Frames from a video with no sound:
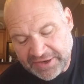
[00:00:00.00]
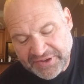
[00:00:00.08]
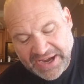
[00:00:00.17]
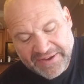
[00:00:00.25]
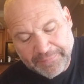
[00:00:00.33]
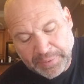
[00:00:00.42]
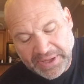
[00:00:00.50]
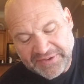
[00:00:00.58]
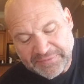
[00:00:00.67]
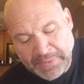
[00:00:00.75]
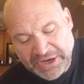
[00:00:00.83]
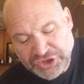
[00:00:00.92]
I have
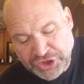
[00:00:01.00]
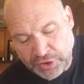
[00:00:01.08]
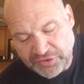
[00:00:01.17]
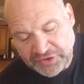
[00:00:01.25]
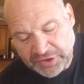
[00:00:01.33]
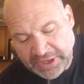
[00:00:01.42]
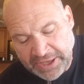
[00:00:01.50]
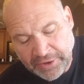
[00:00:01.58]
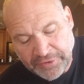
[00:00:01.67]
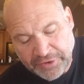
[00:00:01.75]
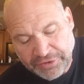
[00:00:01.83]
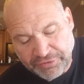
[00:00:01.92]
placed my chosen king
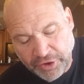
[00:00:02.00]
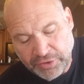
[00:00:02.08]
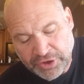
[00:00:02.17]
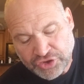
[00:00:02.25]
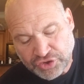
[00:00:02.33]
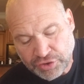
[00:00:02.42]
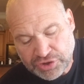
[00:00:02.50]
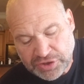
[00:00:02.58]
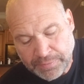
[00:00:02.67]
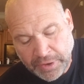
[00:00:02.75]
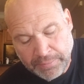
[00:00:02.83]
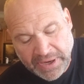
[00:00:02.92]
on the throne in
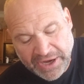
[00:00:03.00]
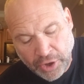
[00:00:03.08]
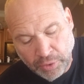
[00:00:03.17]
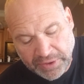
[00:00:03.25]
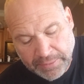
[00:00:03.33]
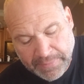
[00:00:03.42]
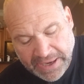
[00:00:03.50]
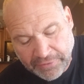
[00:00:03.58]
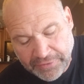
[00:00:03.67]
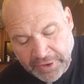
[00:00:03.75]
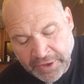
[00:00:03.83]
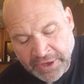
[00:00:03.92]
Jerusalem, on my holy
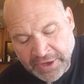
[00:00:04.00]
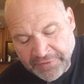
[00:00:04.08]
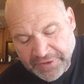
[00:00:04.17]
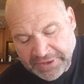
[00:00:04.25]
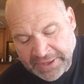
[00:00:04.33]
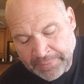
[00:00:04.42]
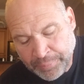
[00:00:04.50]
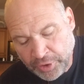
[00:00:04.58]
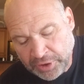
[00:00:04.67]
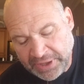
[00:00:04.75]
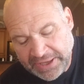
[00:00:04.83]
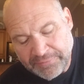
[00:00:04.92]
mountain. The king
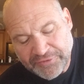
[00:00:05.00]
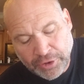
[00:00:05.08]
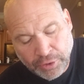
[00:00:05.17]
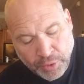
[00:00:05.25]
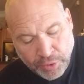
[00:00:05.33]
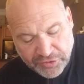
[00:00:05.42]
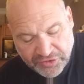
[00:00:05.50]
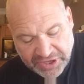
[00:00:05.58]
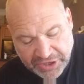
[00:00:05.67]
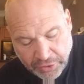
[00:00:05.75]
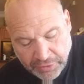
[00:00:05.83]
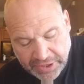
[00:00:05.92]
proclaims the Lord's
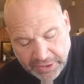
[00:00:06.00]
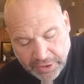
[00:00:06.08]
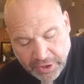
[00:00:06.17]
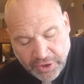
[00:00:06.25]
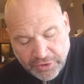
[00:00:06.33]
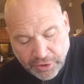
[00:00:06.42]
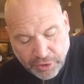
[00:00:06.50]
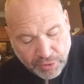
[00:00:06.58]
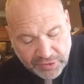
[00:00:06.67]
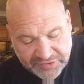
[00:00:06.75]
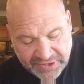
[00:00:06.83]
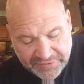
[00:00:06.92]
decree. The
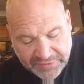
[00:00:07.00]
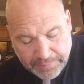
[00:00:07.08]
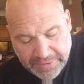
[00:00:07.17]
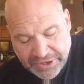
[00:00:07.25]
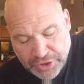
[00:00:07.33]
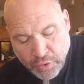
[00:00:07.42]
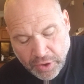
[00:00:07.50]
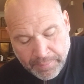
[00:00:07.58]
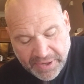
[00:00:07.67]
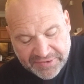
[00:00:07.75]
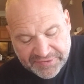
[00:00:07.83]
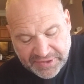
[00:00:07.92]
Lord said to me, You are
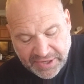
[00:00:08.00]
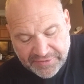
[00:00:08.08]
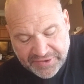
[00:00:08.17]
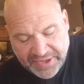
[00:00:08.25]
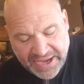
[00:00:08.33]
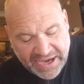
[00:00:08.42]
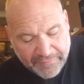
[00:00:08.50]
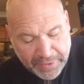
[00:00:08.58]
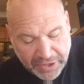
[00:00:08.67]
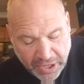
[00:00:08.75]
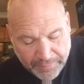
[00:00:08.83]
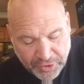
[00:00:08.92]
my son. Today I have
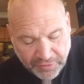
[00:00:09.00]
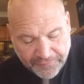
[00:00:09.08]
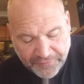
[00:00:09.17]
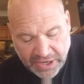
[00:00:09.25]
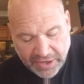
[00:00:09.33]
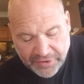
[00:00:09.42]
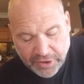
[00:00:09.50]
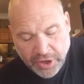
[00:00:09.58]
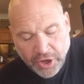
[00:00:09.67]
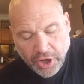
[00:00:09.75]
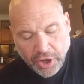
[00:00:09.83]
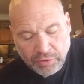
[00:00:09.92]
become your father.
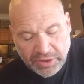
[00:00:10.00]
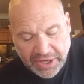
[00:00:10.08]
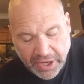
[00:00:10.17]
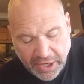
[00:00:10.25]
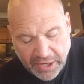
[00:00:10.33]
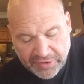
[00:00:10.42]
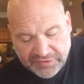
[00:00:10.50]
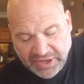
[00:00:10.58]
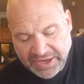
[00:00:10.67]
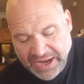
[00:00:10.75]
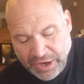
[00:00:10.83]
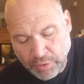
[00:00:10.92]
Only ask,
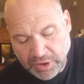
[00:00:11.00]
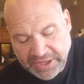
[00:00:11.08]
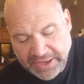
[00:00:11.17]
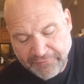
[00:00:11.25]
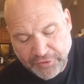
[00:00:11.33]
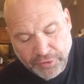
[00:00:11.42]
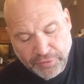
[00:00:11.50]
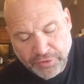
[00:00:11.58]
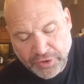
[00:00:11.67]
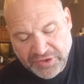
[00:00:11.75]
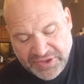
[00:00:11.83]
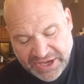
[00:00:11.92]
and I will give you
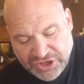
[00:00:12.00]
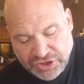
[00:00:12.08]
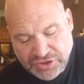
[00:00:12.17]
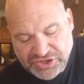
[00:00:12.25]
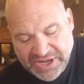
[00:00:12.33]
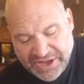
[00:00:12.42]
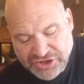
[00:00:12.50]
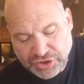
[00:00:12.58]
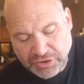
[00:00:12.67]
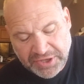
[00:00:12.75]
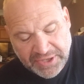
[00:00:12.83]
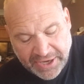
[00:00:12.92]
the nations as
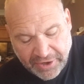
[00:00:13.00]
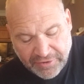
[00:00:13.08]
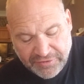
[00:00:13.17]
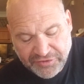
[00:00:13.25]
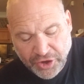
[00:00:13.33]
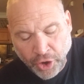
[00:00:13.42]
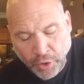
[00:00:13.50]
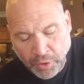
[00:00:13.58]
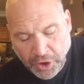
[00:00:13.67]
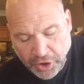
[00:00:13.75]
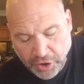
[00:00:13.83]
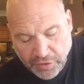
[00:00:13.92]
your inheritance, the
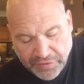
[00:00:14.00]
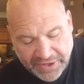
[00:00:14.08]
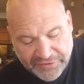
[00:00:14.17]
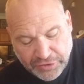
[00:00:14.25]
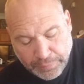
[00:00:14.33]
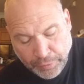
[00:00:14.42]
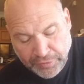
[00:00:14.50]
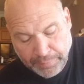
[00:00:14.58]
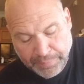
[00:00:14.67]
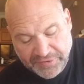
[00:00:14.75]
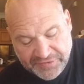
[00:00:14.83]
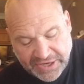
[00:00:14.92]
whole earth as your
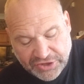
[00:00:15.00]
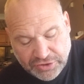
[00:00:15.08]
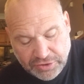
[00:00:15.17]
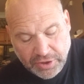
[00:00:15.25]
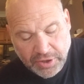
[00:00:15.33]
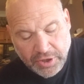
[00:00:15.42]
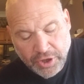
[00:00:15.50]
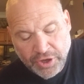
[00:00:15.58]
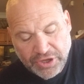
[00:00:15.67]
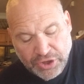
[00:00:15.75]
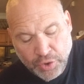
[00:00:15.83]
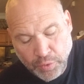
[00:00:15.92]
possession.
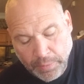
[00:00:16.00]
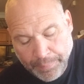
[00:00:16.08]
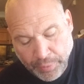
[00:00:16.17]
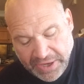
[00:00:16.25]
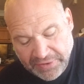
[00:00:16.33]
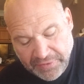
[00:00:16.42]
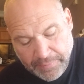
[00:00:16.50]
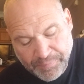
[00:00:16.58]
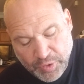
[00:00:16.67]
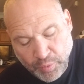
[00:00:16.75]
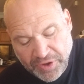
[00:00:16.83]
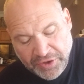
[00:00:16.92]
You will break
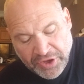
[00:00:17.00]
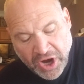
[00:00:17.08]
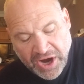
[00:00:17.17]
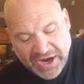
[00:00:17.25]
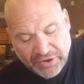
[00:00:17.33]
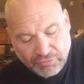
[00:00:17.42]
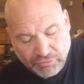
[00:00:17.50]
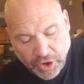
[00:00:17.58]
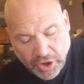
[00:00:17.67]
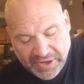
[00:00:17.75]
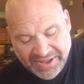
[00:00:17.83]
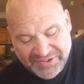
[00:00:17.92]
them with an iron
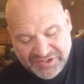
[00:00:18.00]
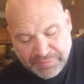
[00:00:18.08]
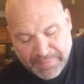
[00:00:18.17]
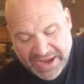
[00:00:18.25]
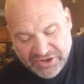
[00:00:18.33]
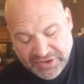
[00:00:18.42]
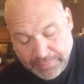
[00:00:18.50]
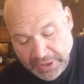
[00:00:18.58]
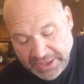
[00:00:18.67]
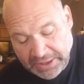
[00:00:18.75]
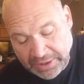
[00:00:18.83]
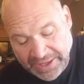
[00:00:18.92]
rod and smash them
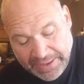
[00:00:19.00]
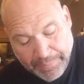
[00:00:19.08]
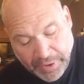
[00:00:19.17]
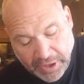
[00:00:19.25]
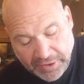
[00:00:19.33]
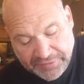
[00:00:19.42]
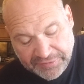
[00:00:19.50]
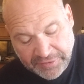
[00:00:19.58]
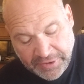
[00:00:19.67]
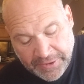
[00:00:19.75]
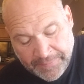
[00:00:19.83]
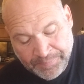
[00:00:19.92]
like clay pots.
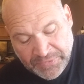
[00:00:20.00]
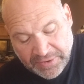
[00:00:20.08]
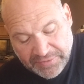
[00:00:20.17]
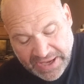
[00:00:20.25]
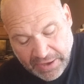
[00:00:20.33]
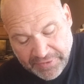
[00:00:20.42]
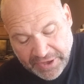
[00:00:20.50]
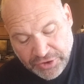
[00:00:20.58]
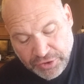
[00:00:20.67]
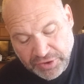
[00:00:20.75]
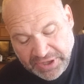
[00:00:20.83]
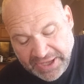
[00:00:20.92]
Now then,
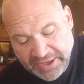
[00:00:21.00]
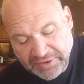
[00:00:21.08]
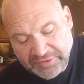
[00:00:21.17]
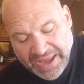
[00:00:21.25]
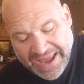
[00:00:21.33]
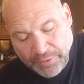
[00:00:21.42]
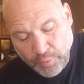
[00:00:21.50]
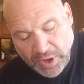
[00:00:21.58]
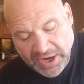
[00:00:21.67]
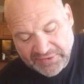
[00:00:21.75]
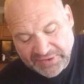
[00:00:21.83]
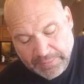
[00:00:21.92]
you kings, act
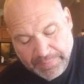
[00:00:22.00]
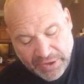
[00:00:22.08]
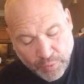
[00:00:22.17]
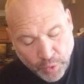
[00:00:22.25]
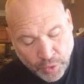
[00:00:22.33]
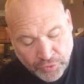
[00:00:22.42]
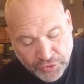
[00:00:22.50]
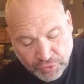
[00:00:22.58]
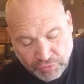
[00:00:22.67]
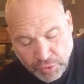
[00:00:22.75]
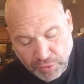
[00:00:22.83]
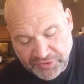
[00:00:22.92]
wisely, be warned, you
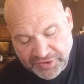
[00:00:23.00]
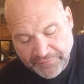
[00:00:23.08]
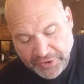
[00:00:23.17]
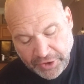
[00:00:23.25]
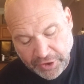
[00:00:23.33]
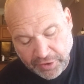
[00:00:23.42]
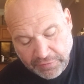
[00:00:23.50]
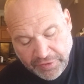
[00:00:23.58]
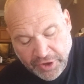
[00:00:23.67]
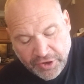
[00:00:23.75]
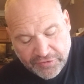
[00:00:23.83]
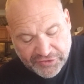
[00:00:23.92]
rulers of the earth.
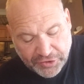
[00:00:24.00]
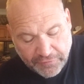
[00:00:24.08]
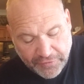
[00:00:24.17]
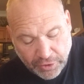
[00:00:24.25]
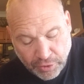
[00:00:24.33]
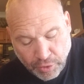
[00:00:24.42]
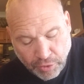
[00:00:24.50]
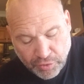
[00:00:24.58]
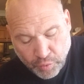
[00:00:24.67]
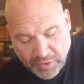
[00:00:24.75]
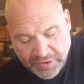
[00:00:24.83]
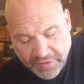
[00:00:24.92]
Serve the
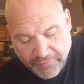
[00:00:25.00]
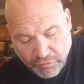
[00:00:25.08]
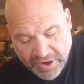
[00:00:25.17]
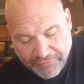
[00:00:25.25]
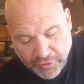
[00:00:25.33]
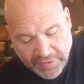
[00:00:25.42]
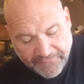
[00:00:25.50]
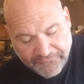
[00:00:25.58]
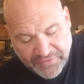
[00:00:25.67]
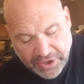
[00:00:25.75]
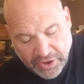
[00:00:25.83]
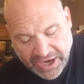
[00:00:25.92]
Lord with reverent
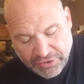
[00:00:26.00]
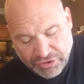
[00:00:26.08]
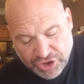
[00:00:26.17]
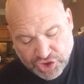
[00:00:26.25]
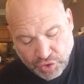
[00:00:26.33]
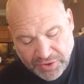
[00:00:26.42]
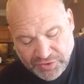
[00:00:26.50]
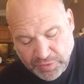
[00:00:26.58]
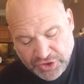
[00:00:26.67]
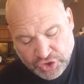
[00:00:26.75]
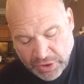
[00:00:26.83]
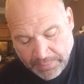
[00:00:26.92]
fear and rejoice
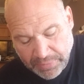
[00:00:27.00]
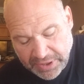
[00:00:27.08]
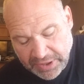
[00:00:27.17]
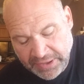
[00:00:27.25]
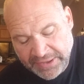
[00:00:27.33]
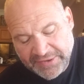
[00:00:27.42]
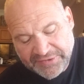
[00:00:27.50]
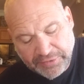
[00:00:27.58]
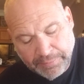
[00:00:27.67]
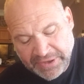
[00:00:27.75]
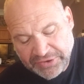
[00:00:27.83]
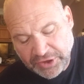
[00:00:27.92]
with trembling.
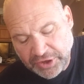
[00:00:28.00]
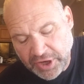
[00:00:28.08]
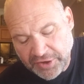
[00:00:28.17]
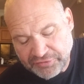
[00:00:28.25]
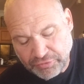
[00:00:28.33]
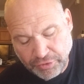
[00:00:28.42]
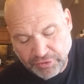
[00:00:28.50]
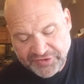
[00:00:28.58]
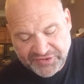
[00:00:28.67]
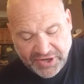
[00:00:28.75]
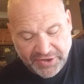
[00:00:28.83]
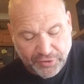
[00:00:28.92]
Submit to God's royal
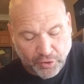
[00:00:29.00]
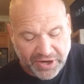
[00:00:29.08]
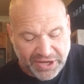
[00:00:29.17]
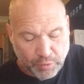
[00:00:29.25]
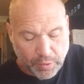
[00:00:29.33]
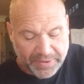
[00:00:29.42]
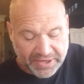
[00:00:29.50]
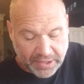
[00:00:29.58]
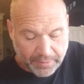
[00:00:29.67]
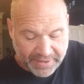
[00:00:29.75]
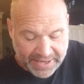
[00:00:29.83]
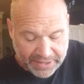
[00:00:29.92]
Son, or he will
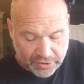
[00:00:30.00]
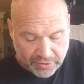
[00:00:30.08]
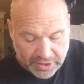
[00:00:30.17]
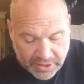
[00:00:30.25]
become angry,